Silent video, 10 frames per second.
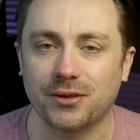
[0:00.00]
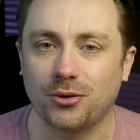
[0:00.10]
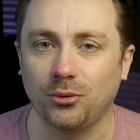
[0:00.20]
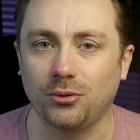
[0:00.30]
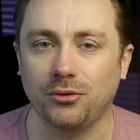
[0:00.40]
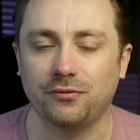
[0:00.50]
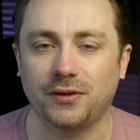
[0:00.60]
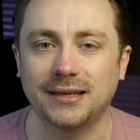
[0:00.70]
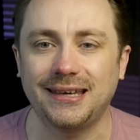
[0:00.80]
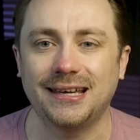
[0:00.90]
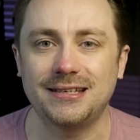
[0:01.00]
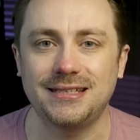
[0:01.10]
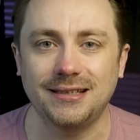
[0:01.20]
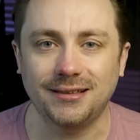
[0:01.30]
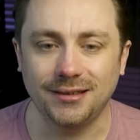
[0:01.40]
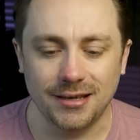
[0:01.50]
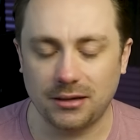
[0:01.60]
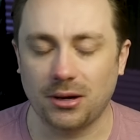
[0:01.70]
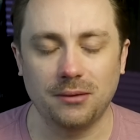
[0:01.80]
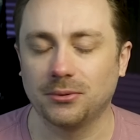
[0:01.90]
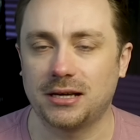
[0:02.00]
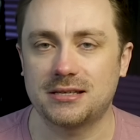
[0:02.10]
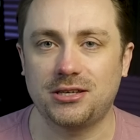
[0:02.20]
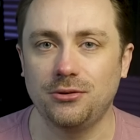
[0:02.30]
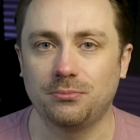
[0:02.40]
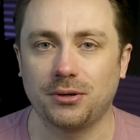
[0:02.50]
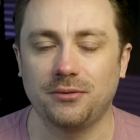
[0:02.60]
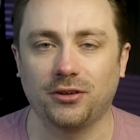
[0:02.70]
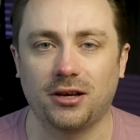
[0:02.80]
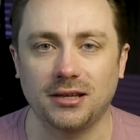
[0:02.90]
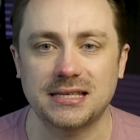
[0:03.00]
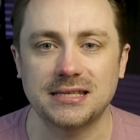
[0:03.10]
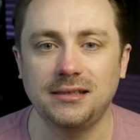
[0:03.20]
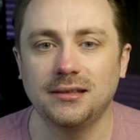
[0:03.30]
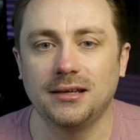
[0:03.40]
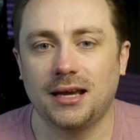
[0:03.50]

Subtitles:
cool, funky idea that they were able to execute pretty flawlessly.